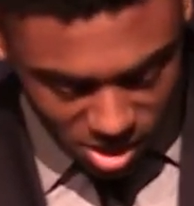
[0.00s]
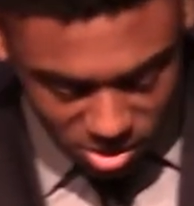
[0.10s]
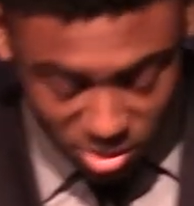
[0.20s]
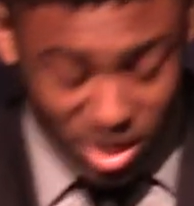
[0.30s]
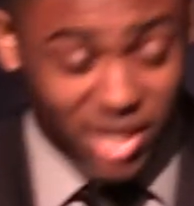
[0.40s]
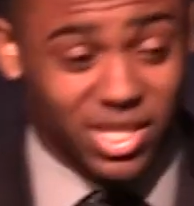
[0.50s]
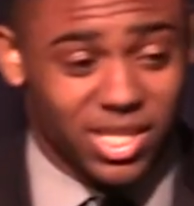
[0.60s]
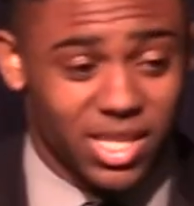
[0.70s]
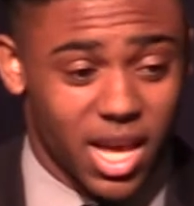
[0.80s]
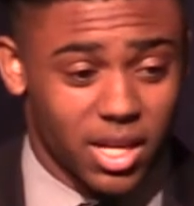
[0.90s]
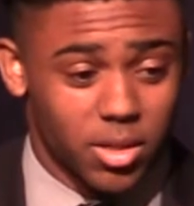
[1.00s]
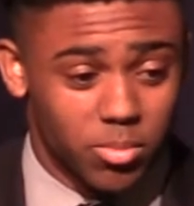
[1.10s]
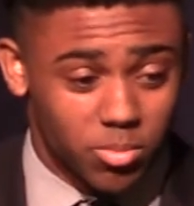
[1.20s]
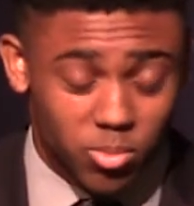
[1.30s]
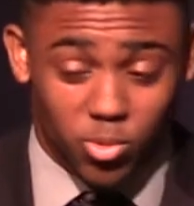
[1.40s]
To that she said,
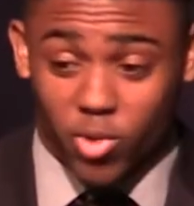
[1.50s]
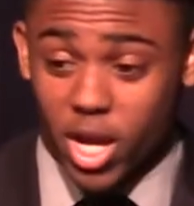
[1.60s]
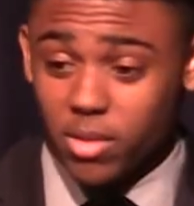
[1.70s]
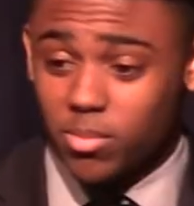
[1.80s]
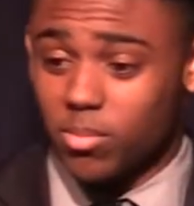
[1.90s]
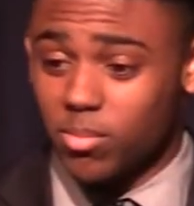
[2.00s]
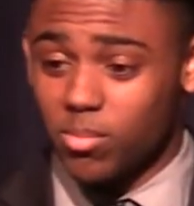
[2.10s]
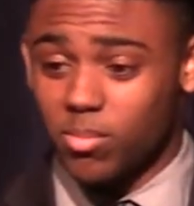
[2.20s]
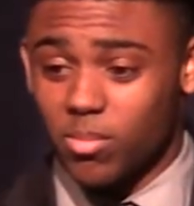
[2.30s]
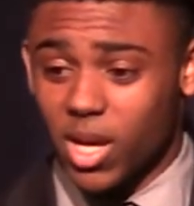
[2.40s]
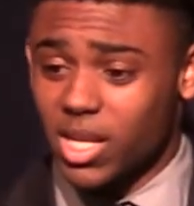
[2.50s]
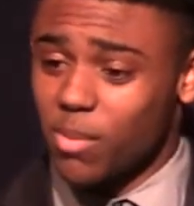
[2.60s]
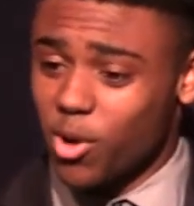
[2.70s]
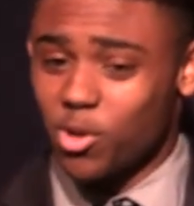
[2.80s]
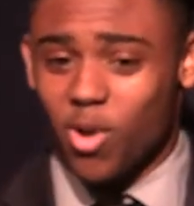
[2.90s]
right, and I
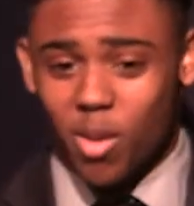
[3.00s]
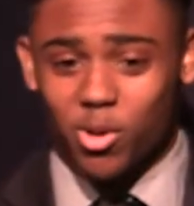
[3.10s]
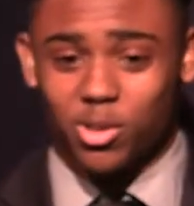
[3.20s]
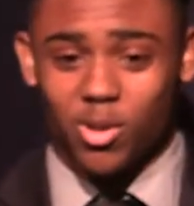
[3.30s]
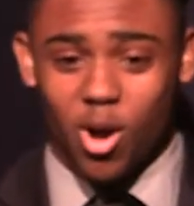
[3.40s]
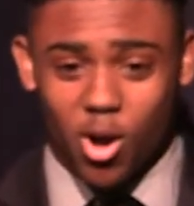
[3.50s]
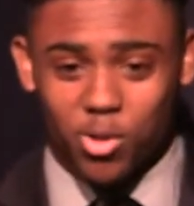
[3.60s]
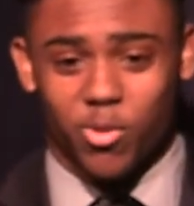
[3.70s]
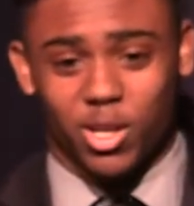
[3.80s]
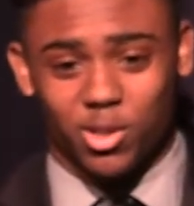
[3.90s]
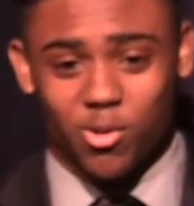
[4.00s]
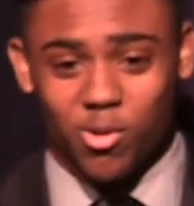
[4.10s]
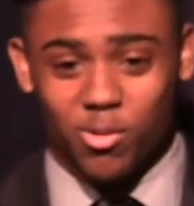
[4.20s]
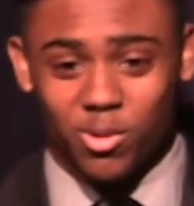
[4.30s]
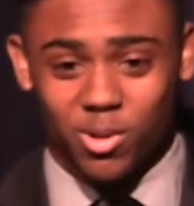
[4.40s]
brought you almost all the way to
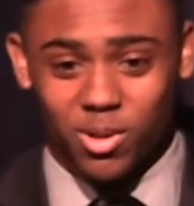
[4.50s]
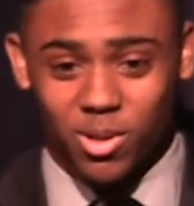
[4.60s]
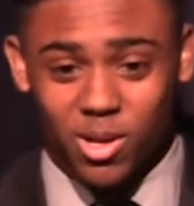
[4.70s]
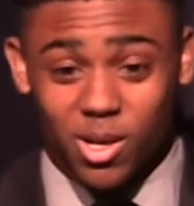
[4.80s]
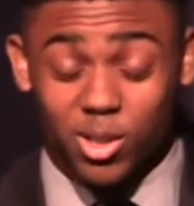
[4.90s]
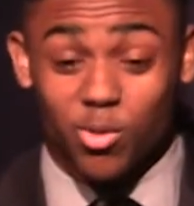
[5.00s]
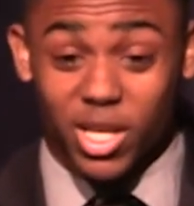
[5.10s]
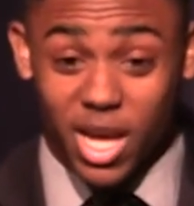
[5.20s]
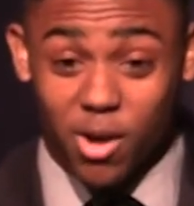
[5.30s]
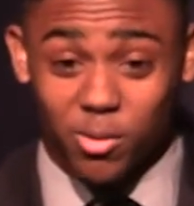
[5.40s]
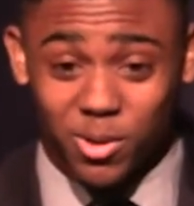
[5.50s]
school, so get out.